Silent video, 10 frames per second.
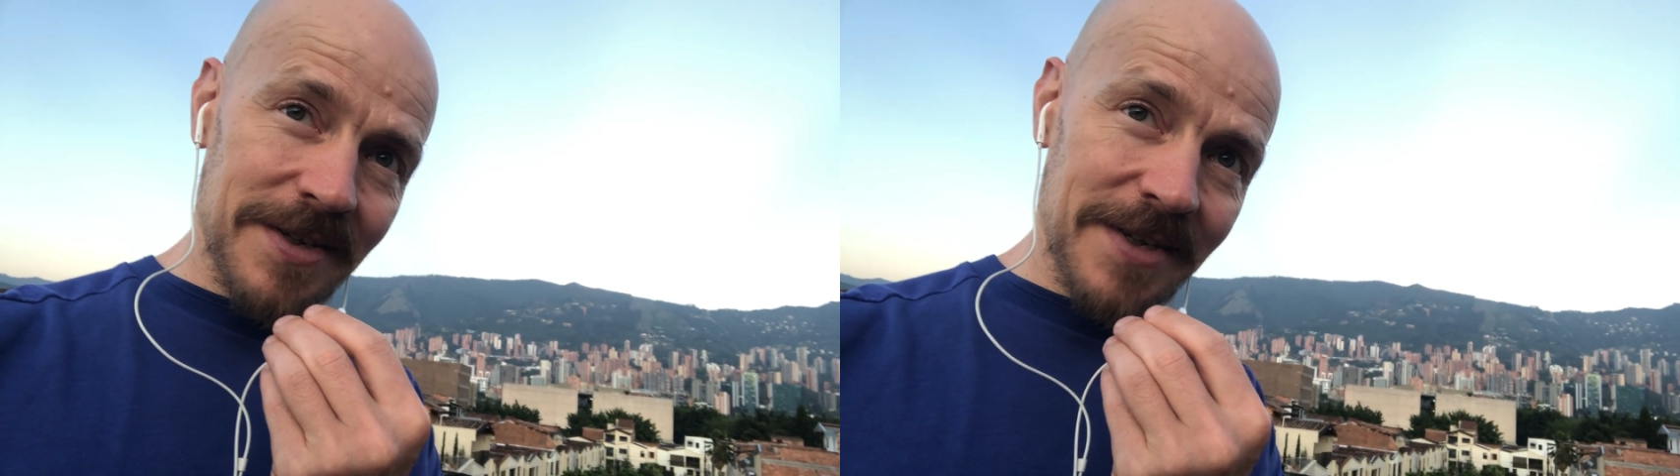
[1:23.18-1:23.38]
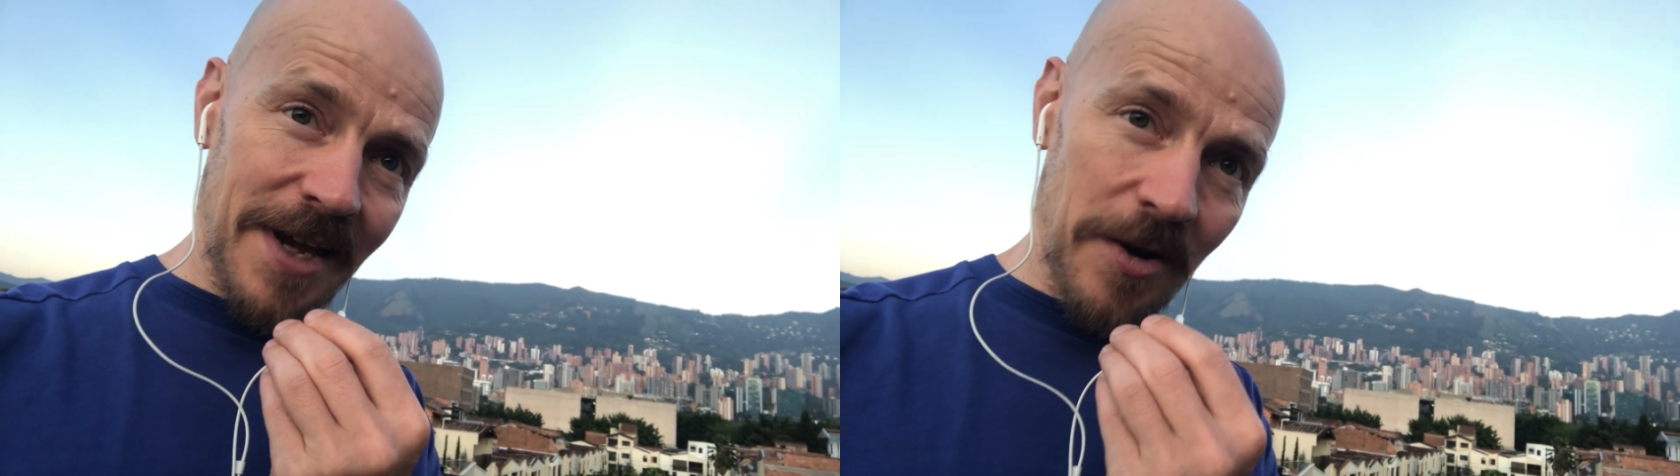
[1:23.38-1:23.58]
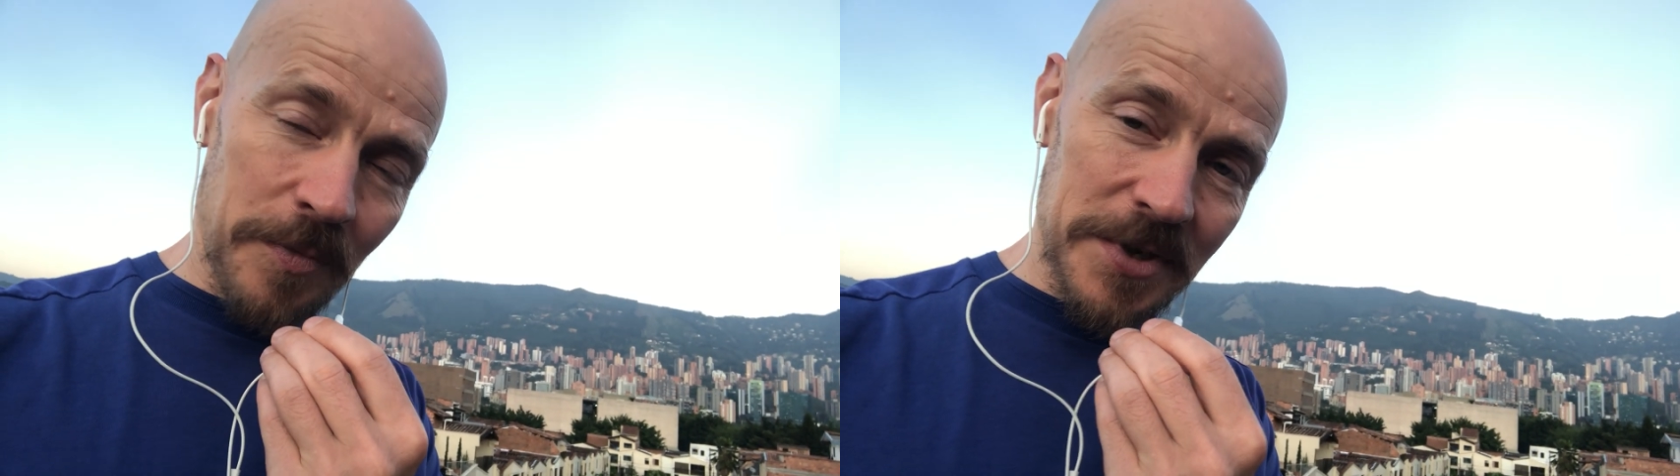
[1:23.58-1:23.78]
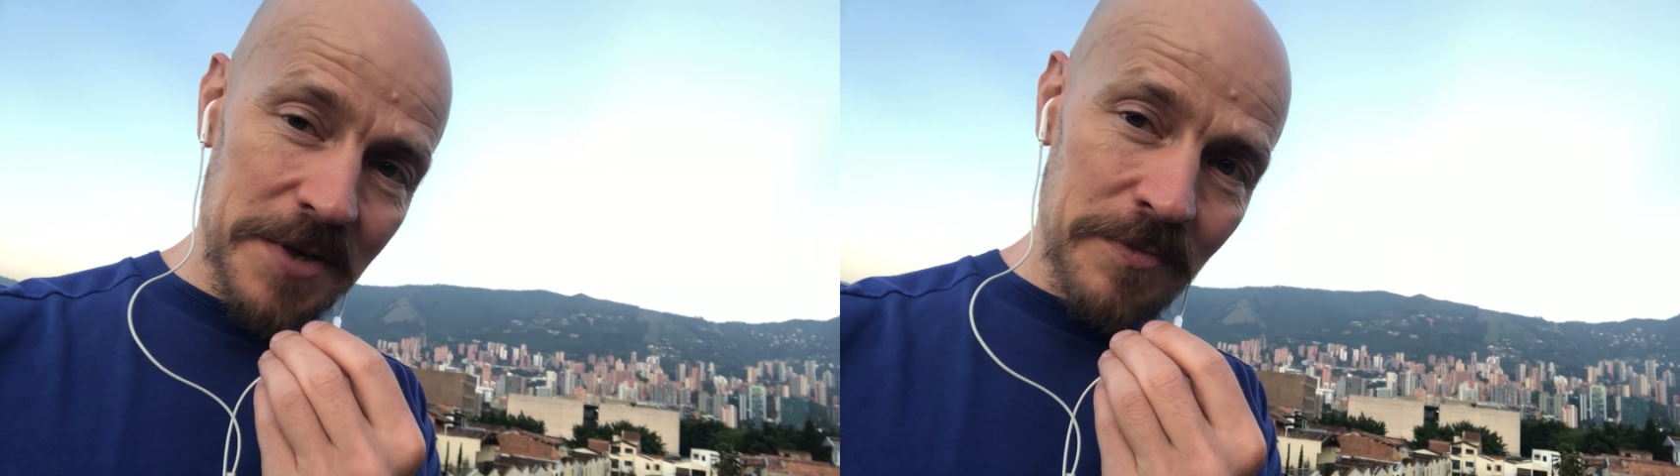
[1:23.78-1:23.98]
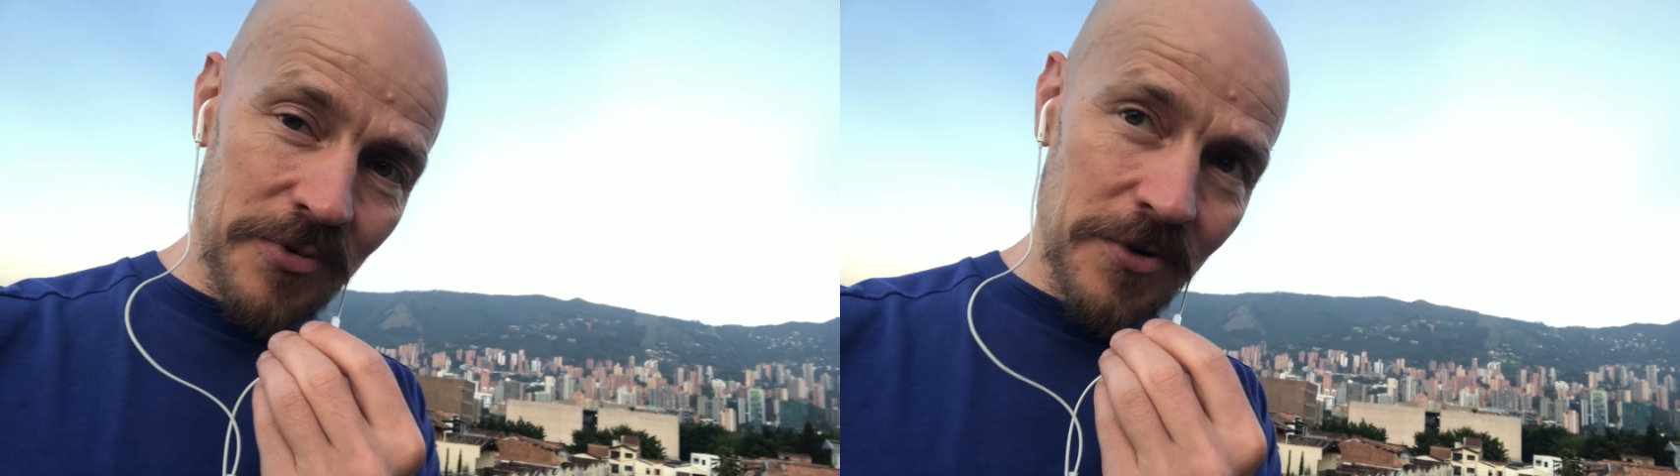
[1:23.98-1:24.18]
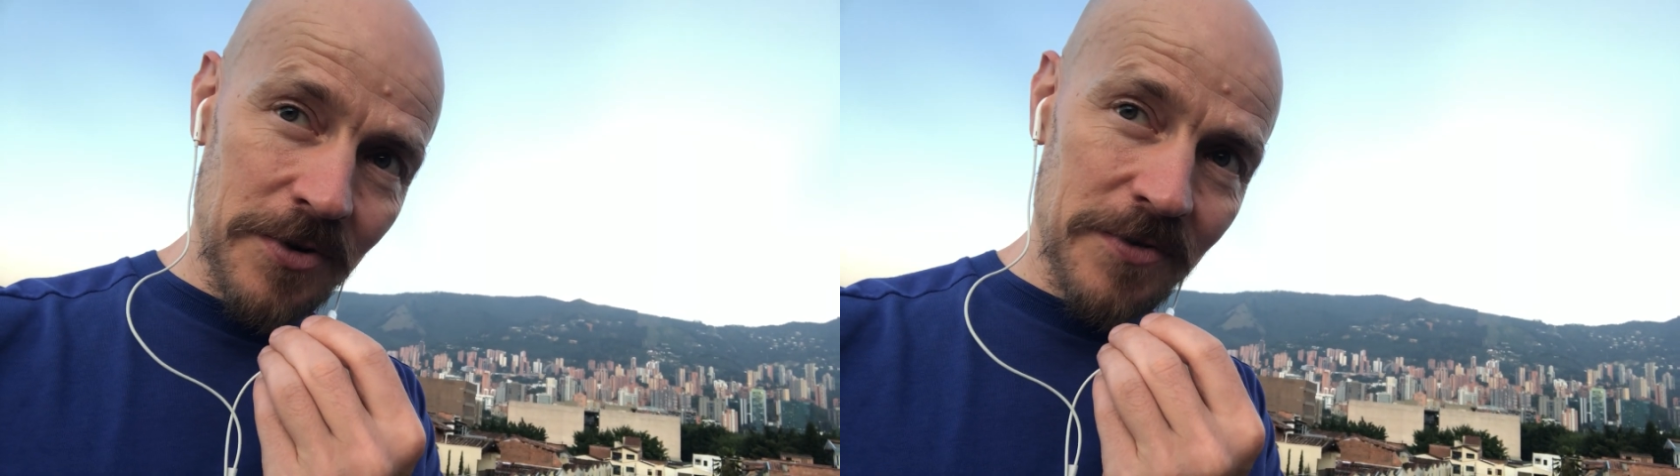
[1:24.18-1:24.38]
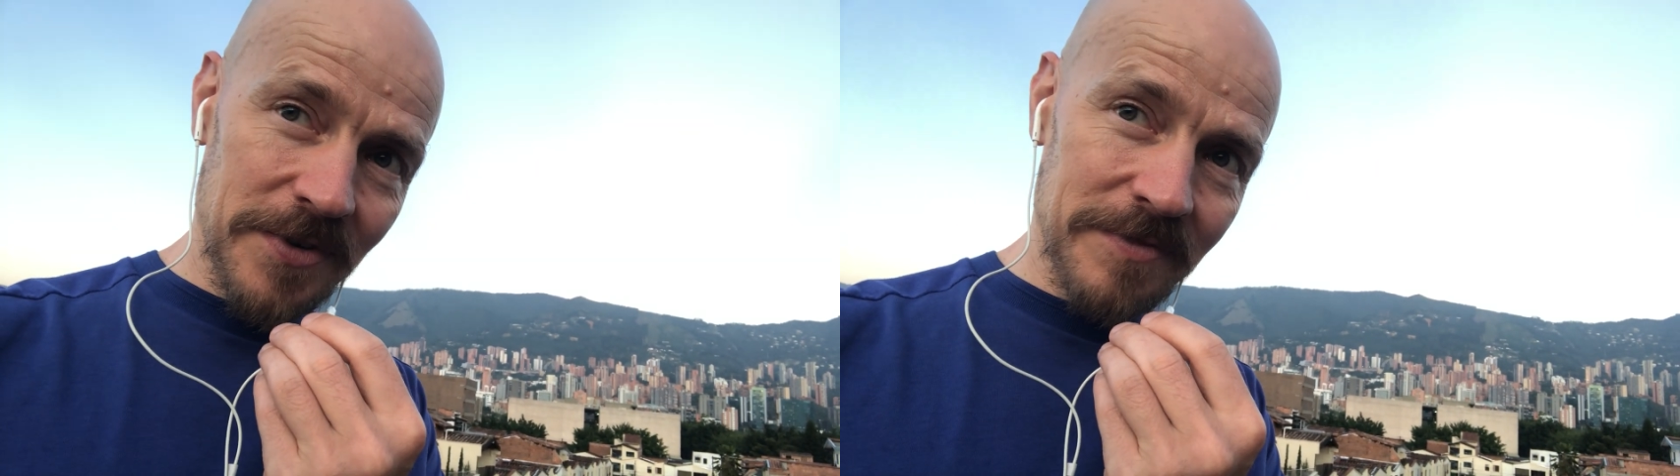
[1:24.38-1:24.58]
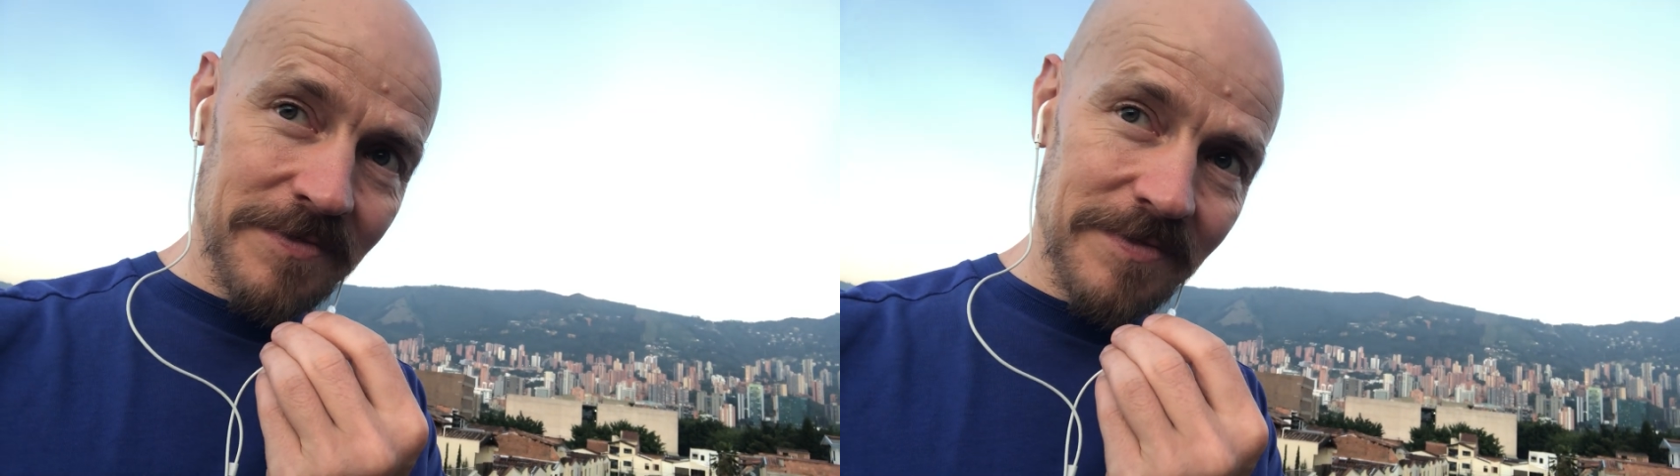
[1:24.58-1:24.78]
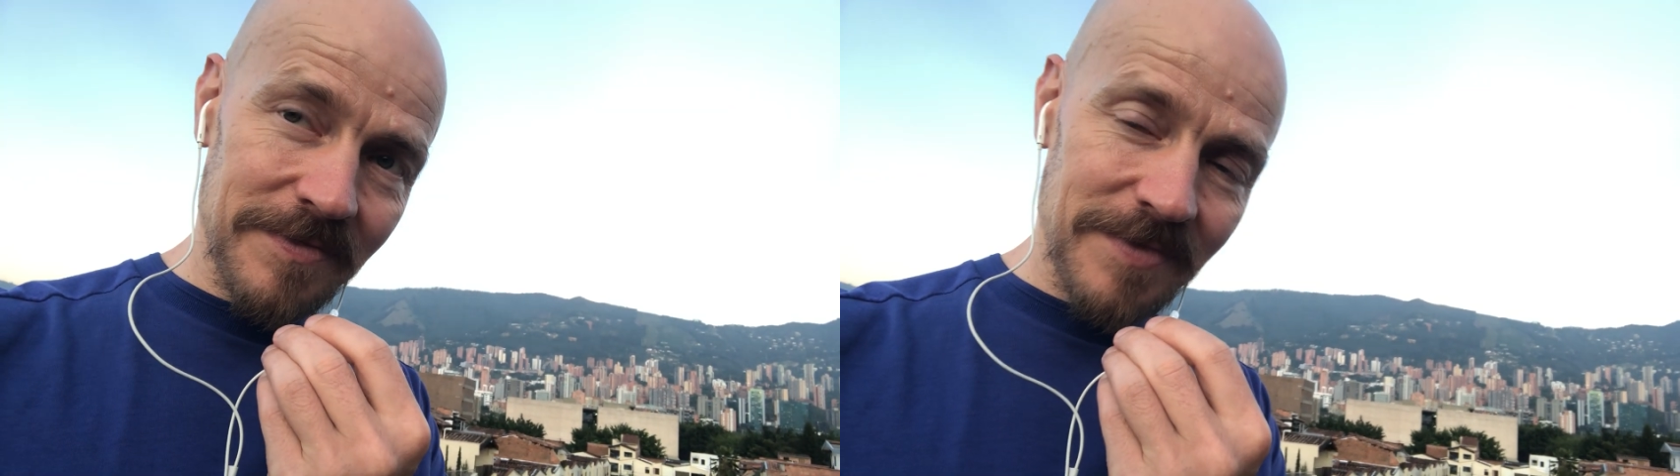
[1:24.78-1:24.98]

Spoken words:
to help us improve and